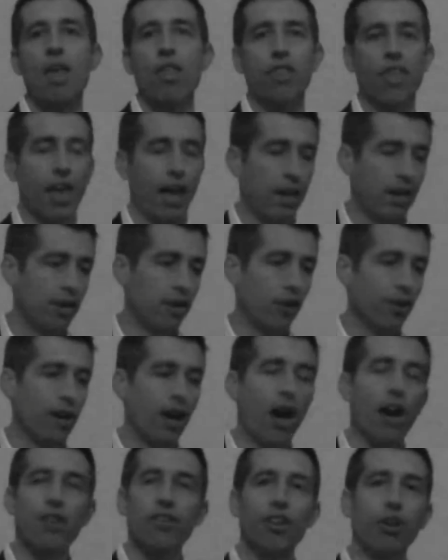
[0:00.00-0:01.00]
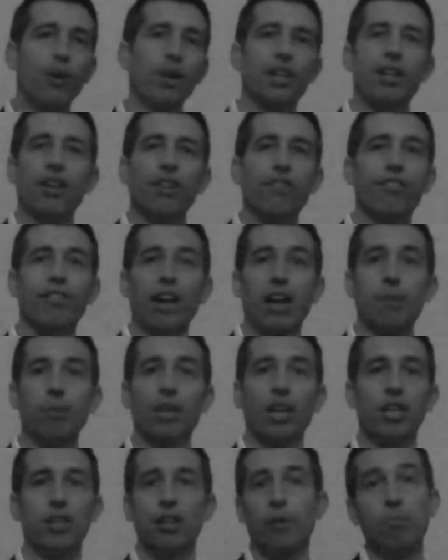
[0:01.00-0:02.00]
then you're not doing your
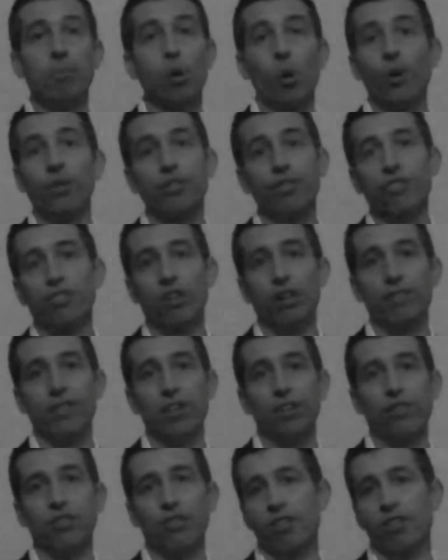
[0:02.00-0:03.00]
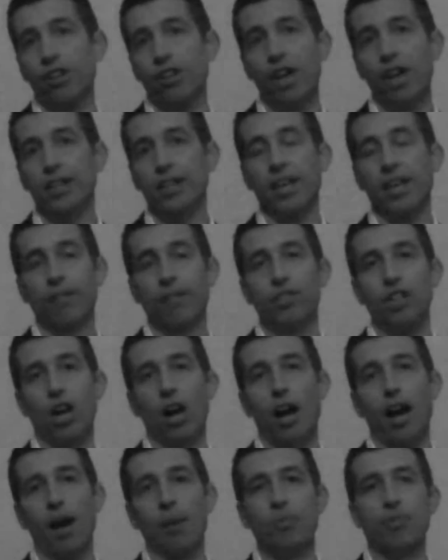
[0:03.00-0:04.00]
family and your employees a service, because they're not going to have
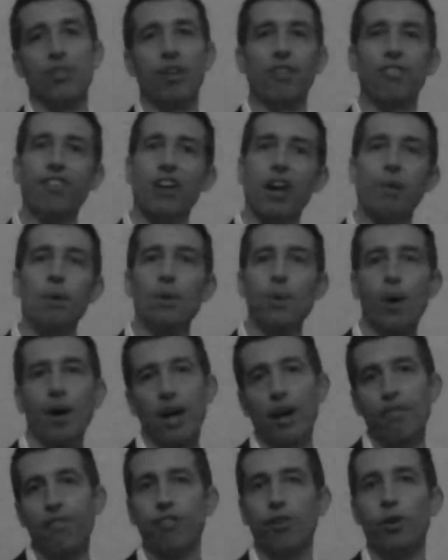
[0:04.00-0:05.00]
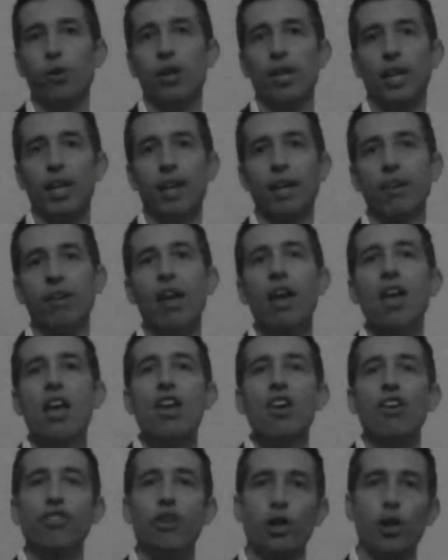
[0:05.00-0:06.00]
jobs, and your family won't have food to eat.
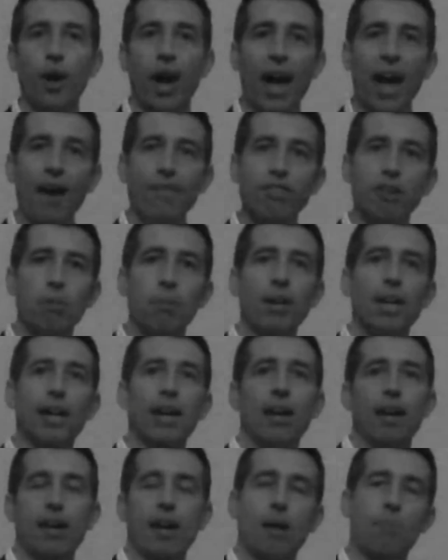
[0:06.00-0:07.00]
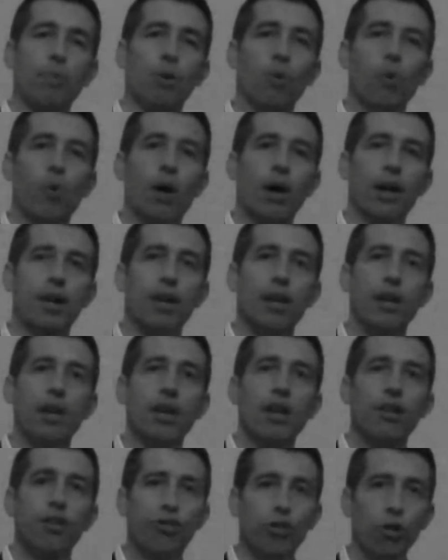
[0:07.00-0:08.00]
So you have to be number one
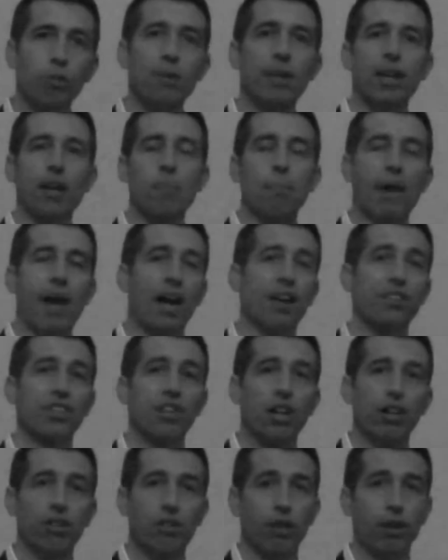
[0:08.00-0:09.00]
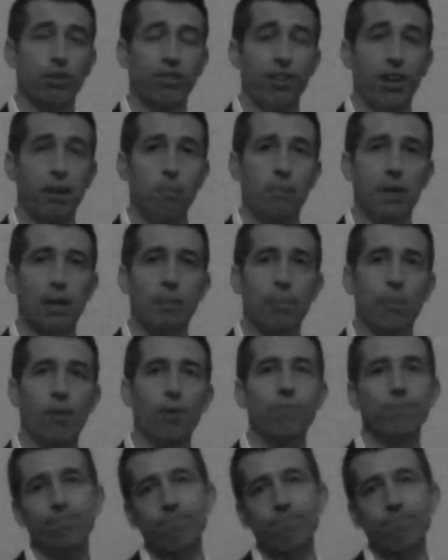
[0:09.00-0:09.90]
to be compassionate to those same people.